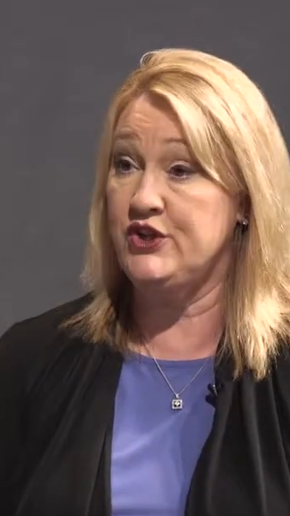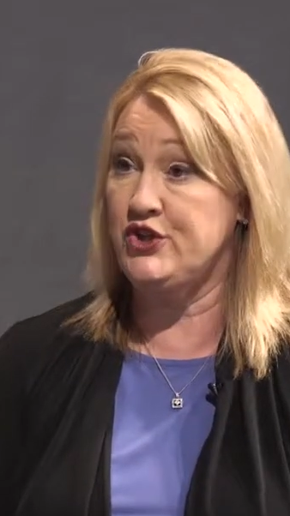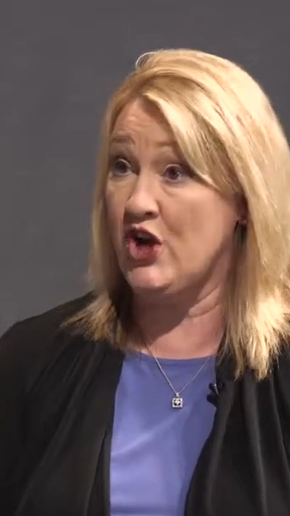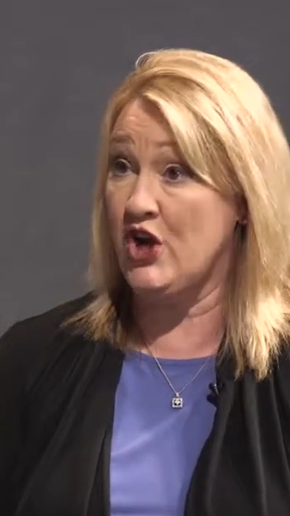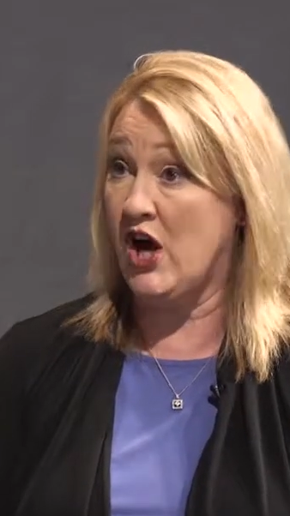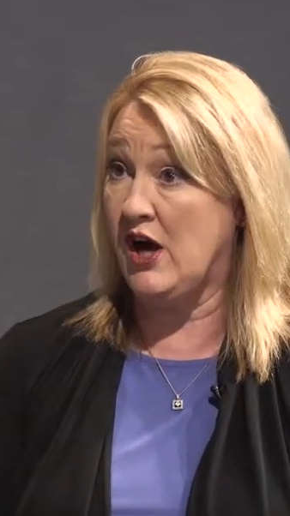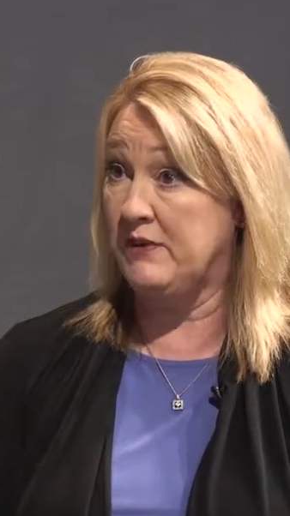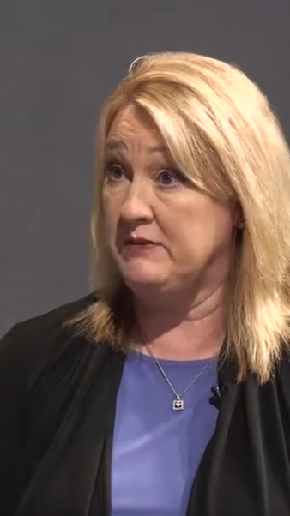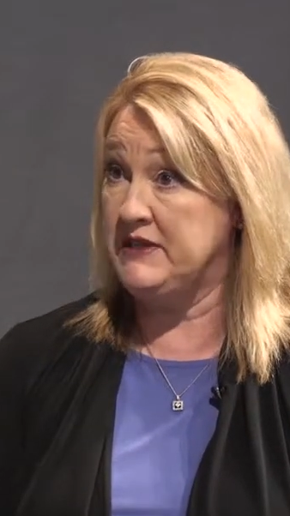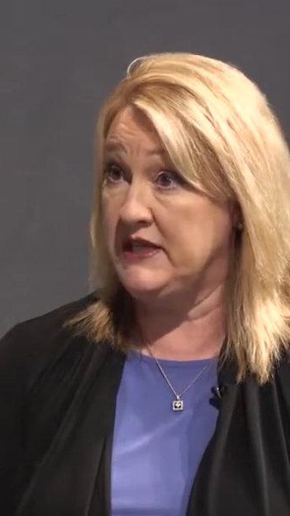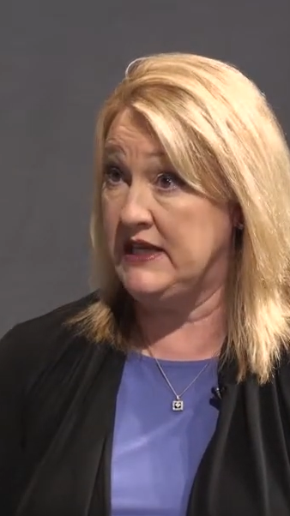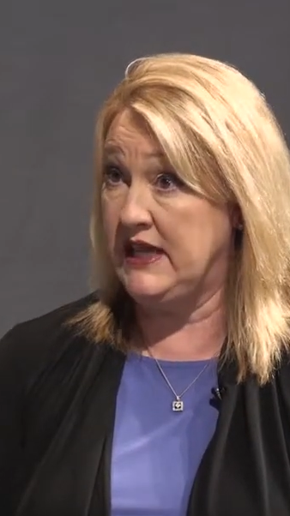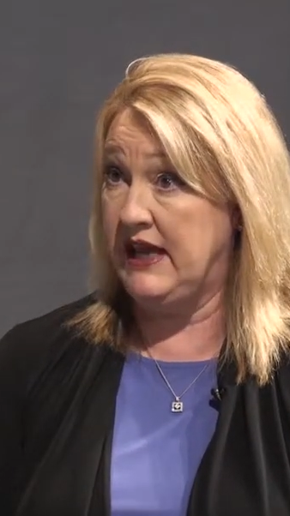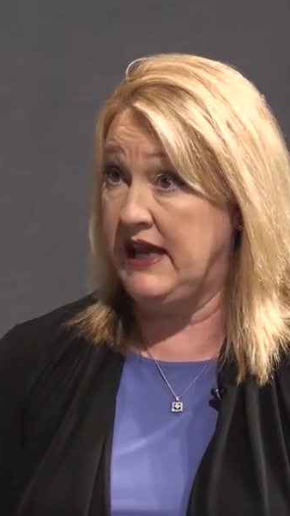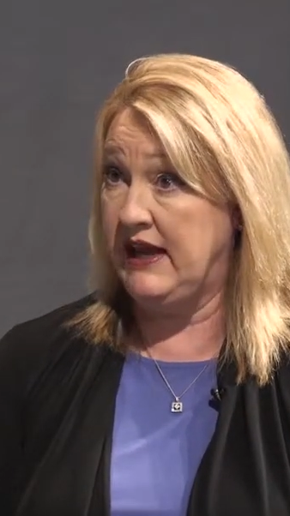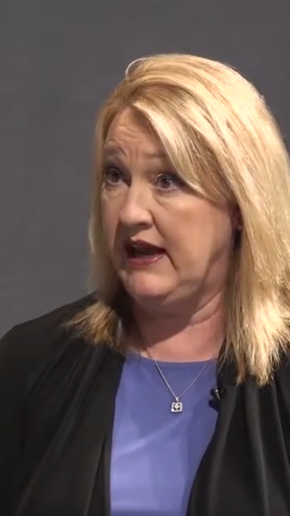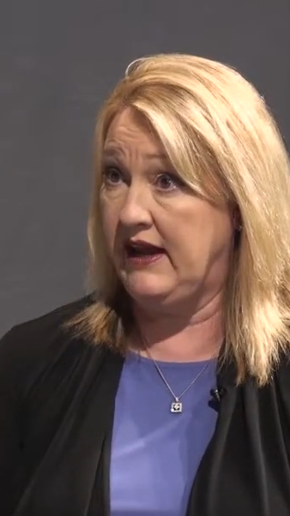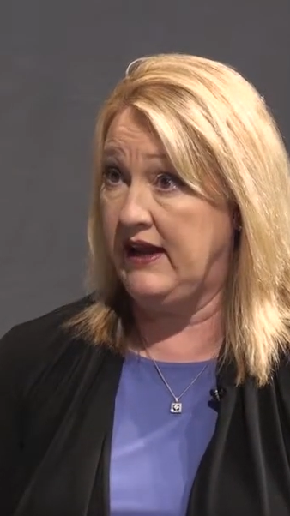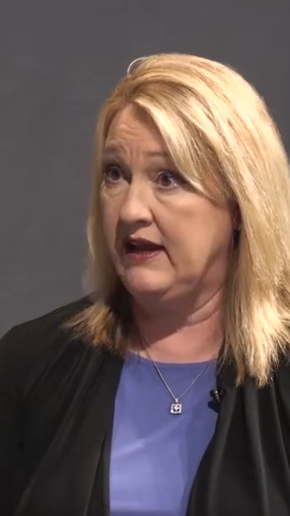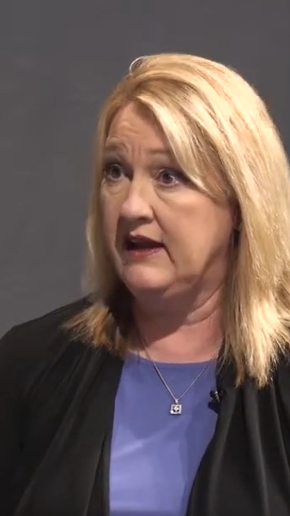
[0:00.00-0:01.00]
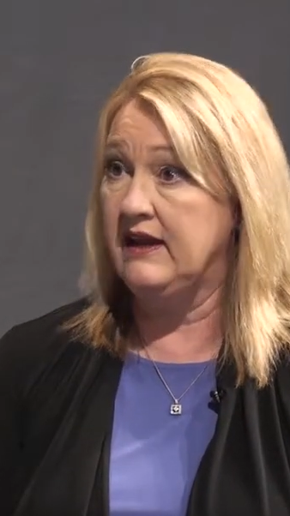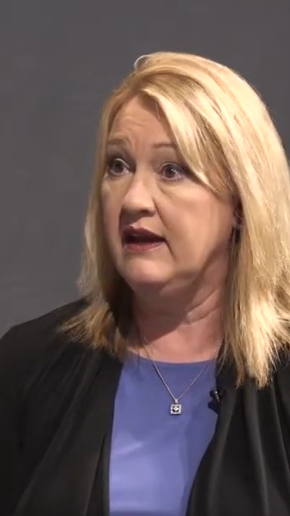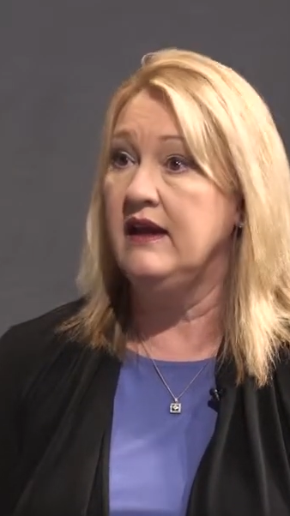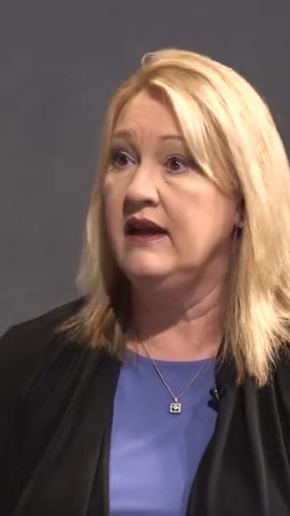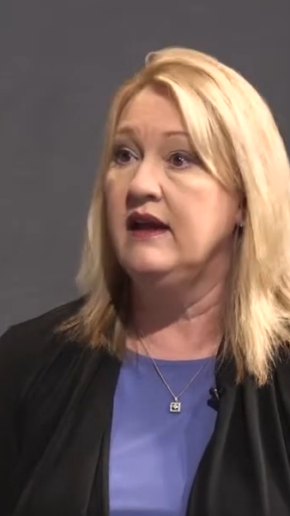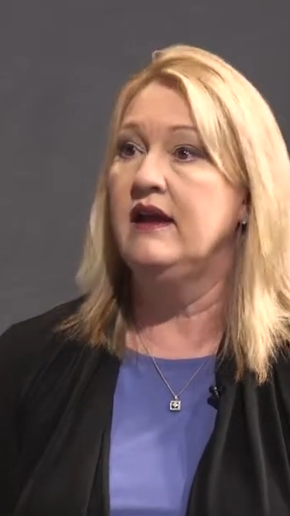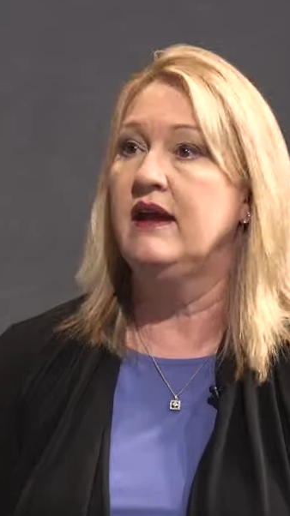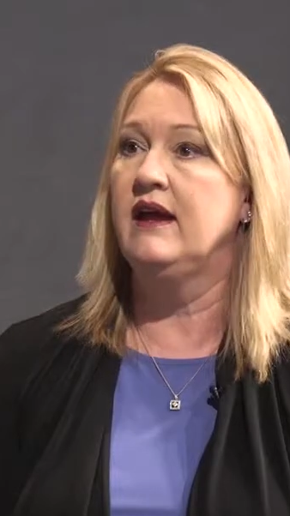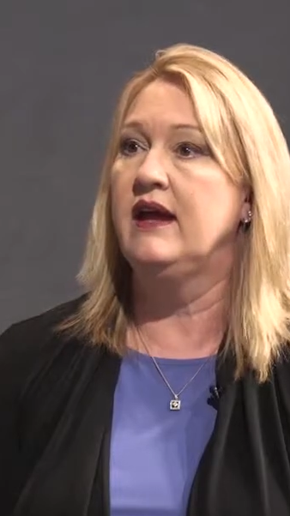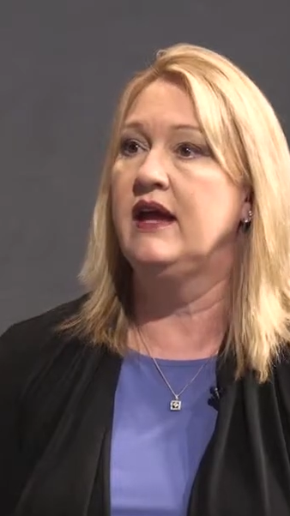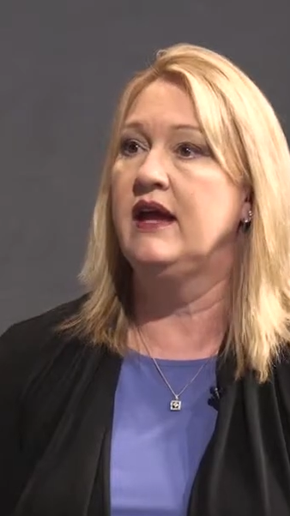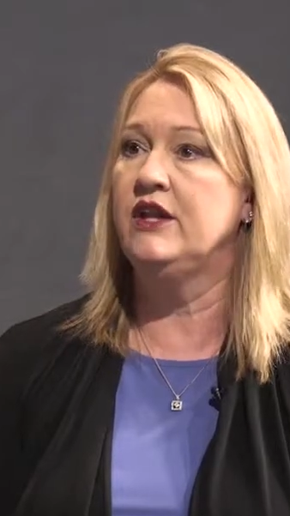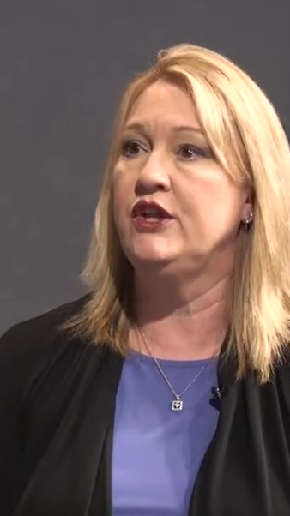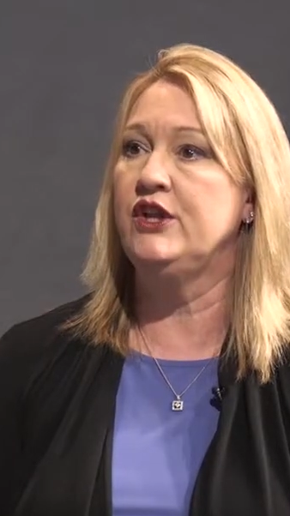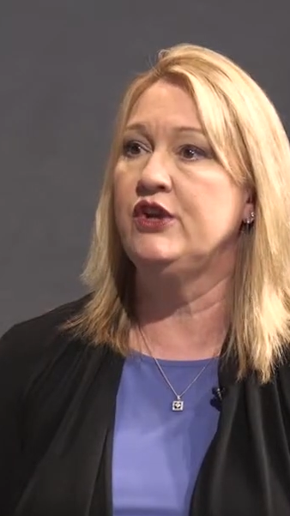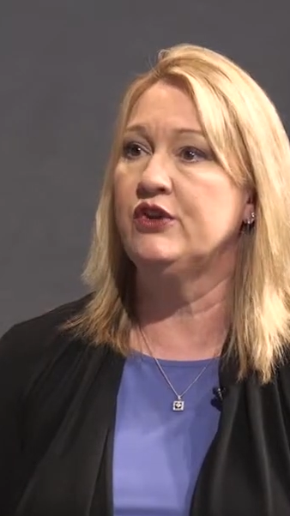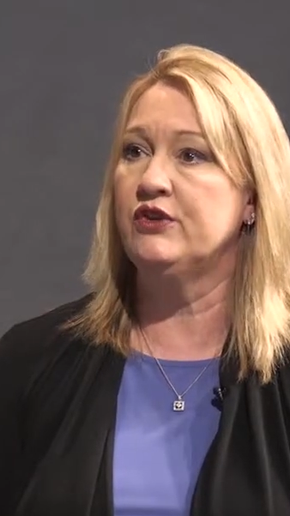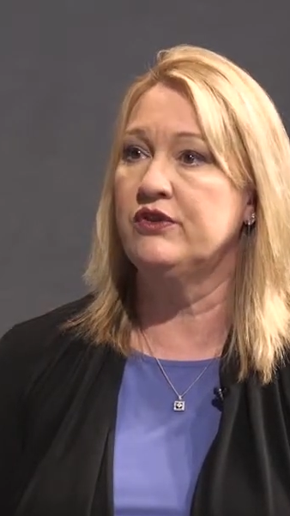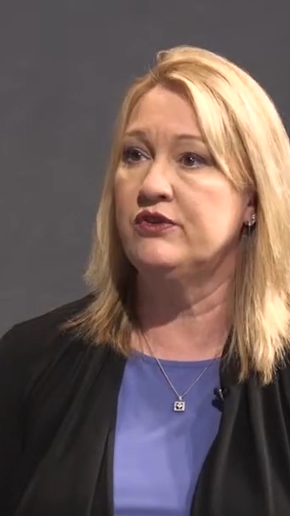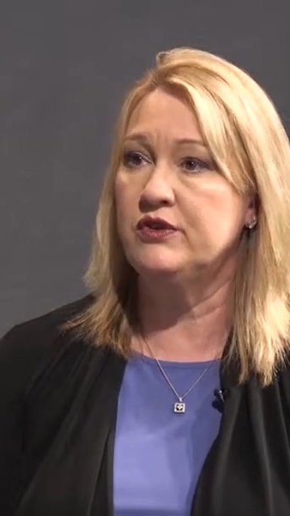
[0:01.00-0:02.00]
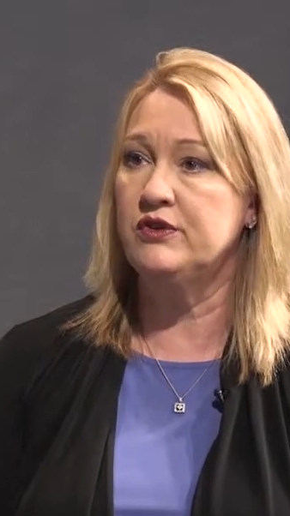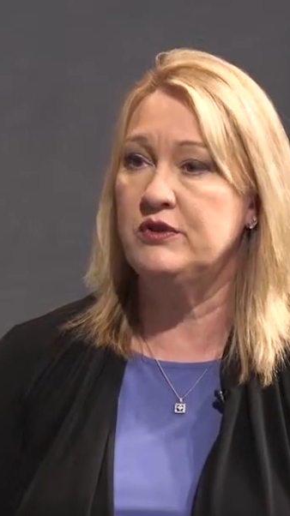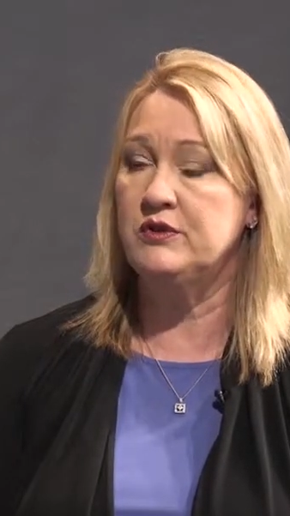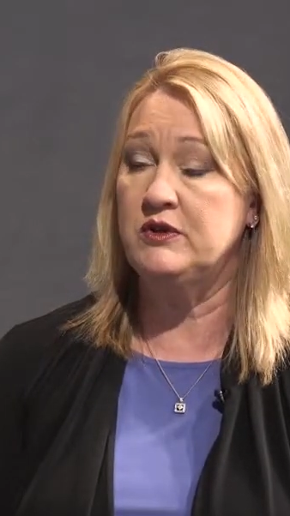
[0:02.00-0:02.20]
job today and you're